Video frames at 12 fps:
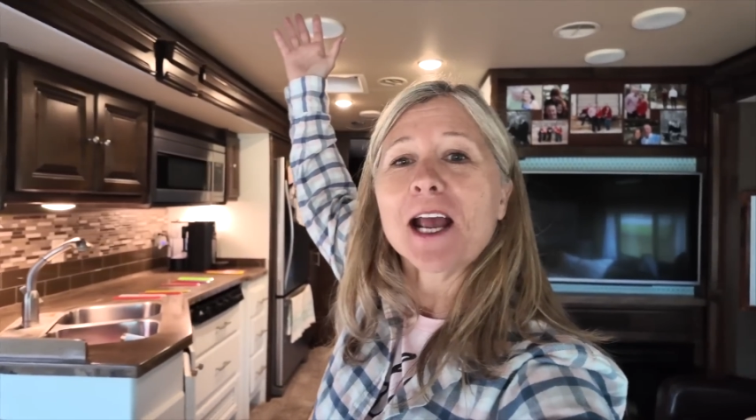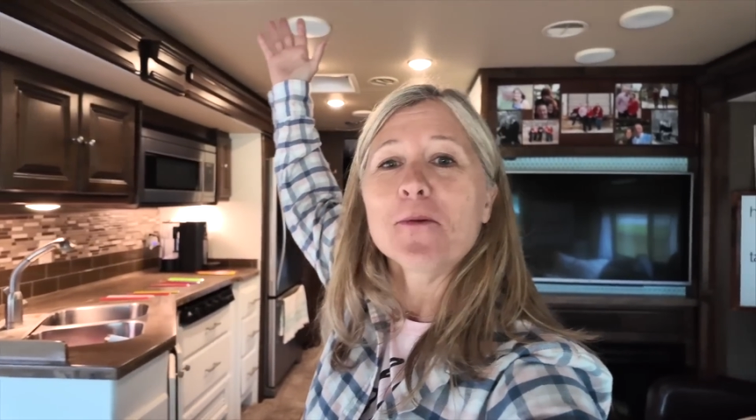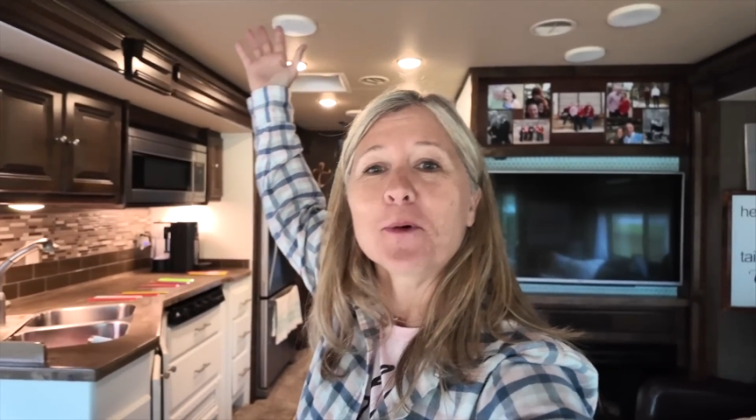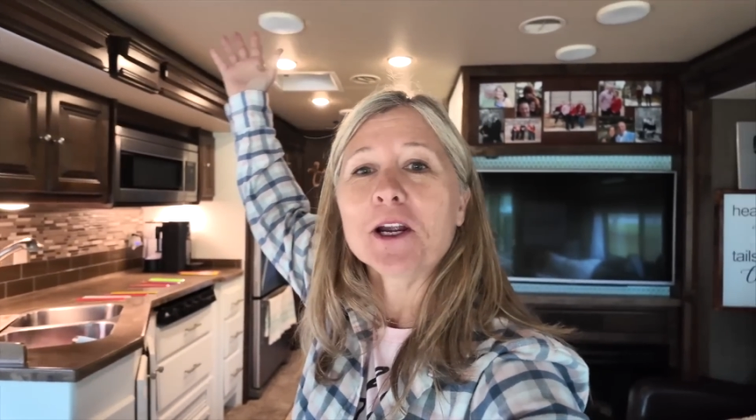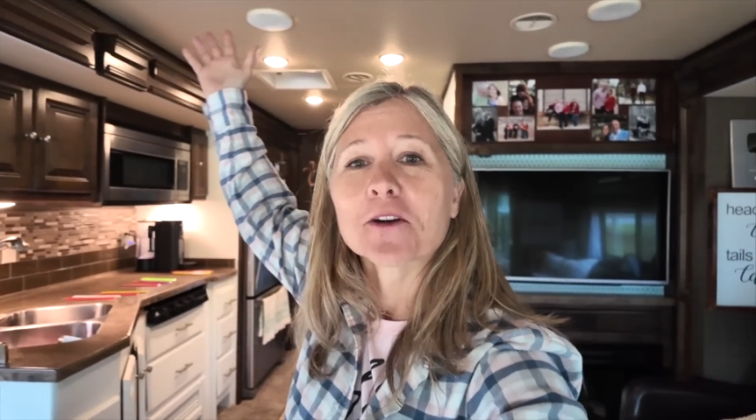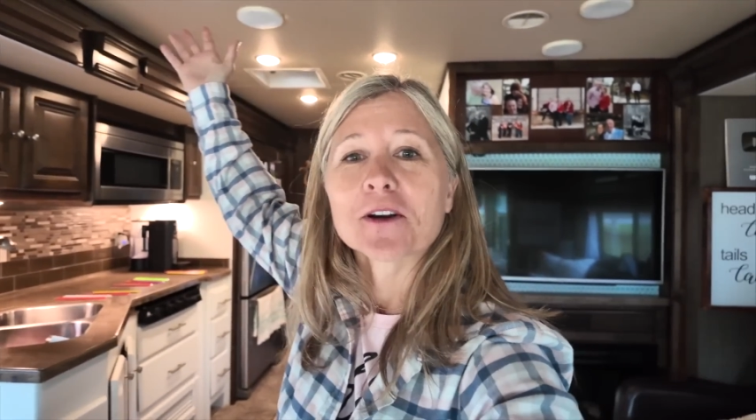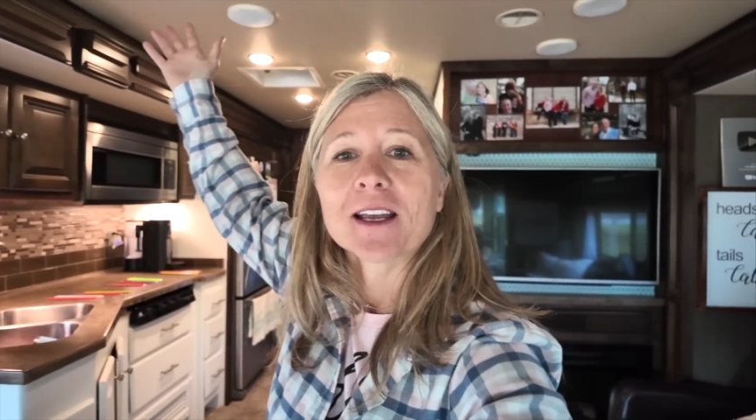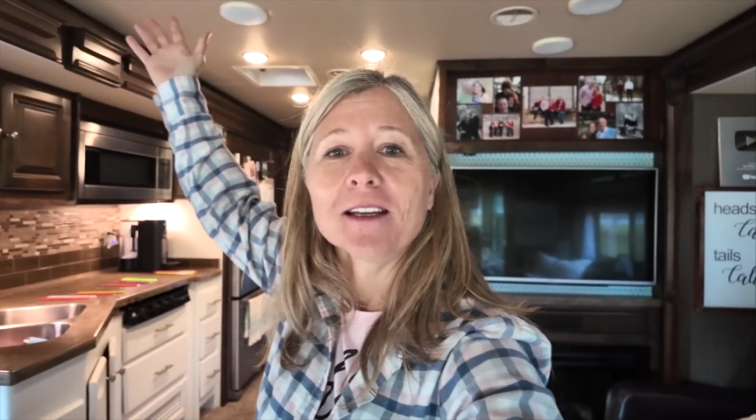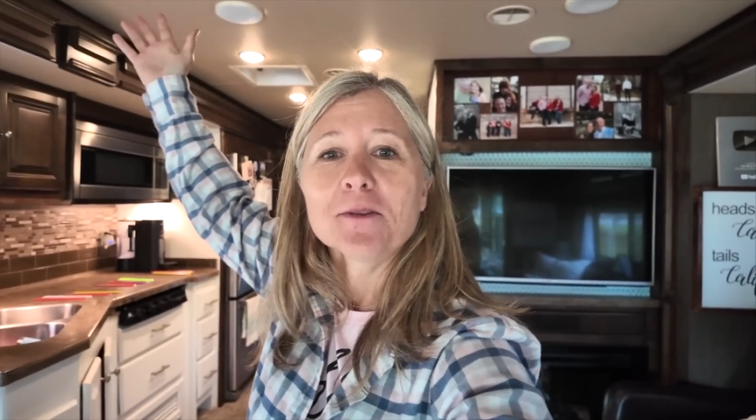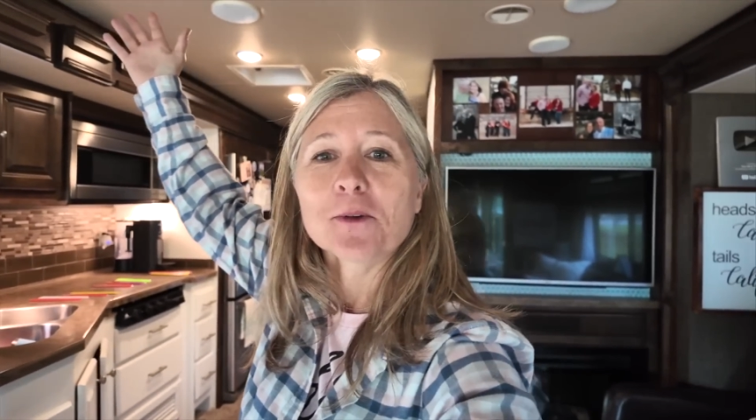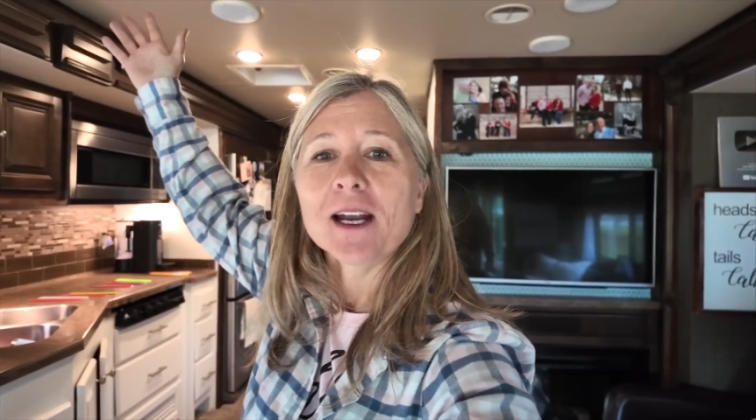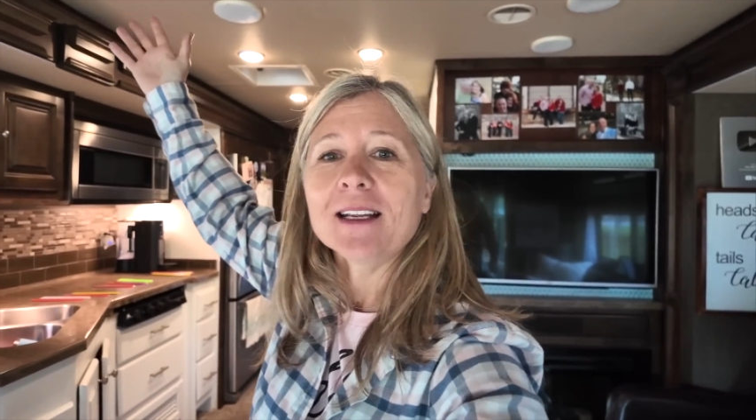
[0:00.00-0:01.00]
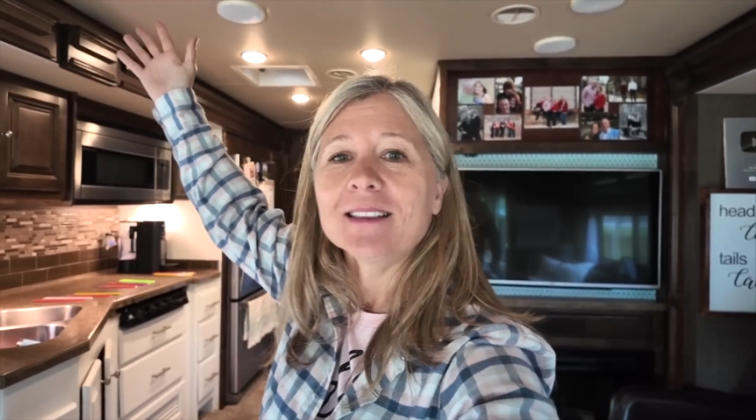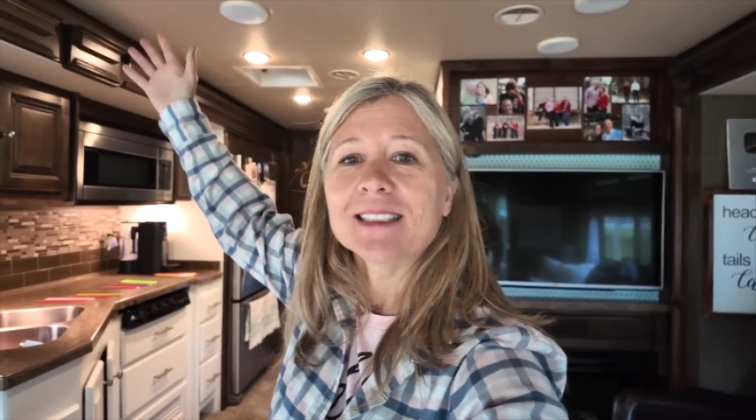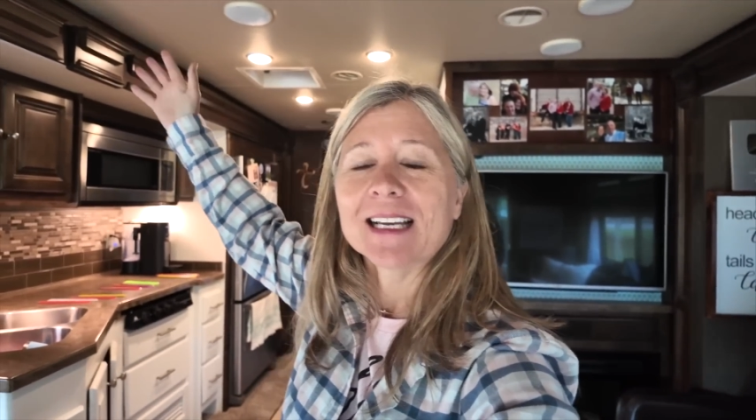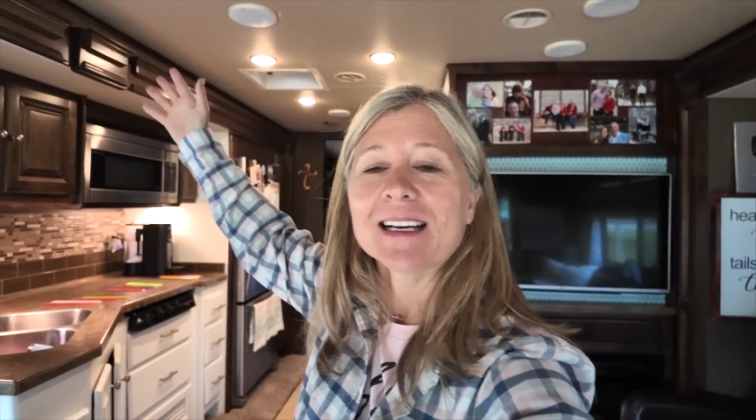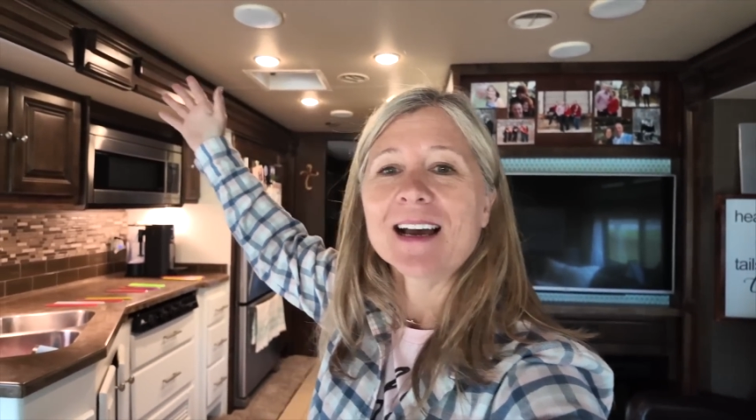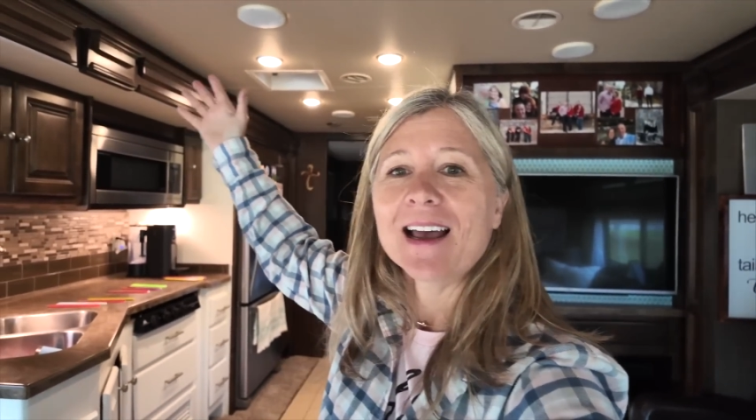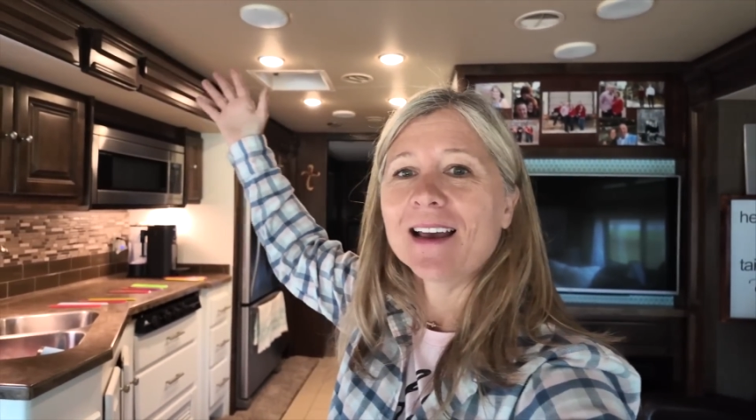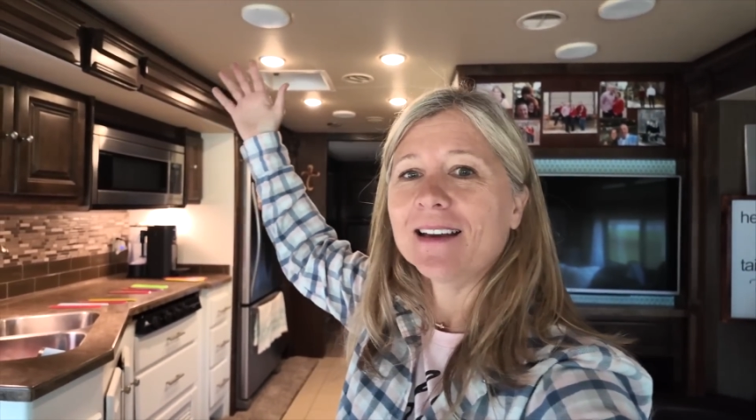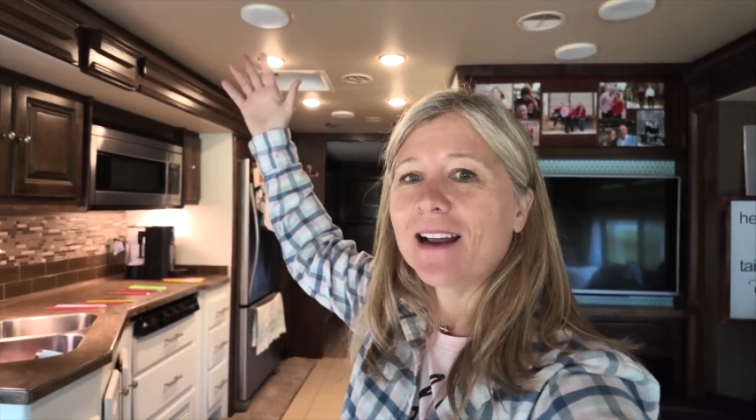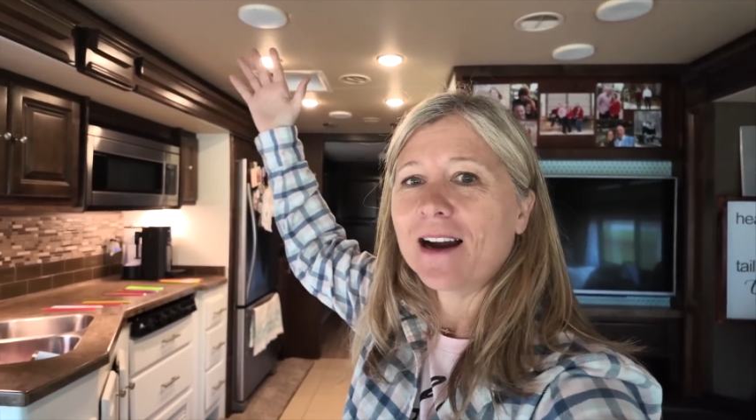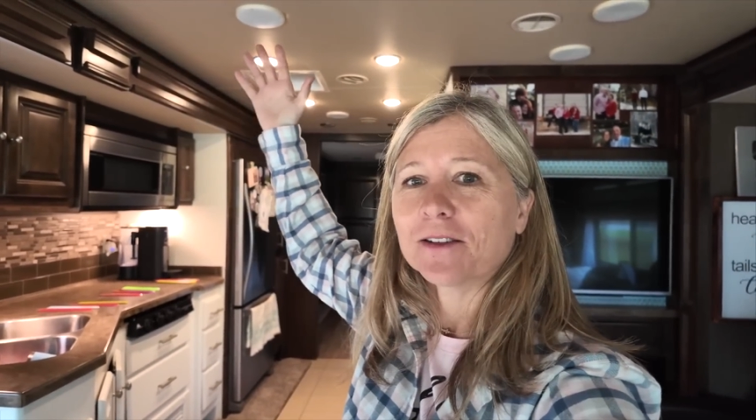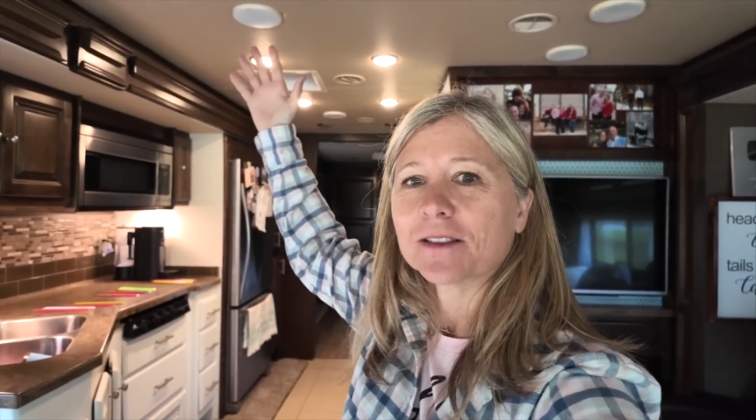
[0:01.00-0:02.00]
and we are getting ready to
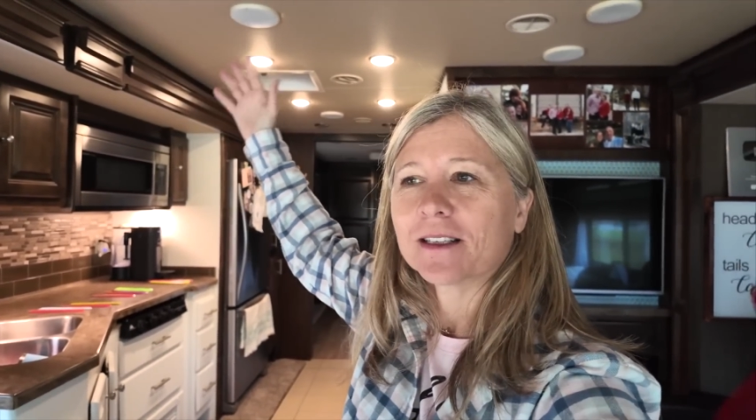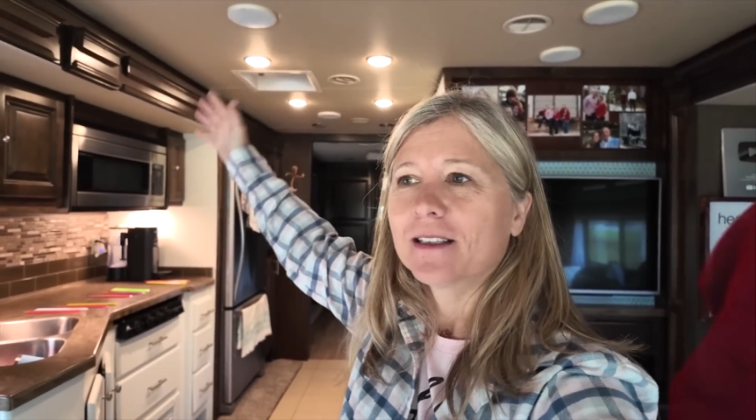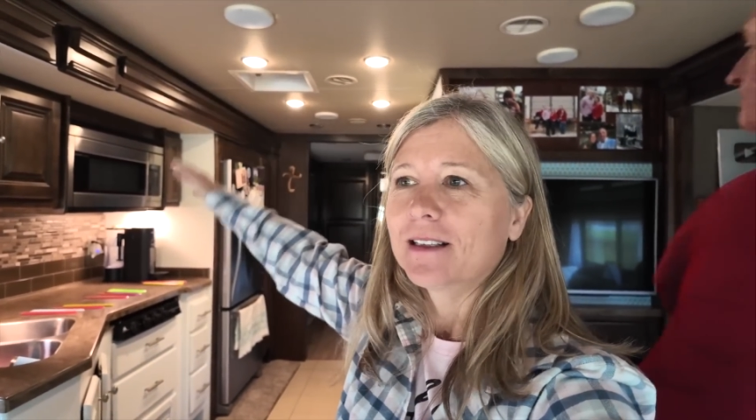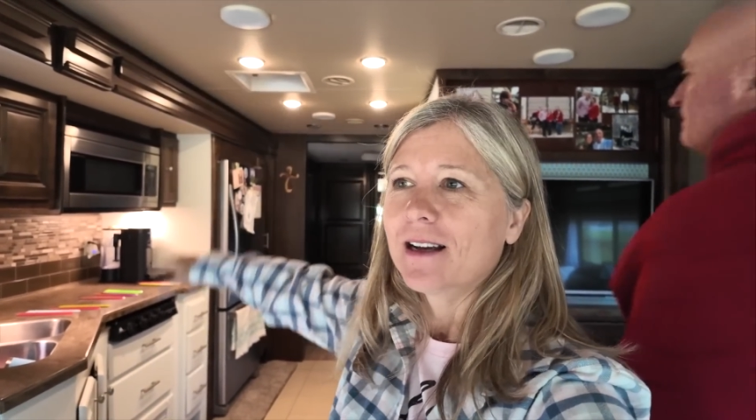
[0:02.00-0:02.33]
head out.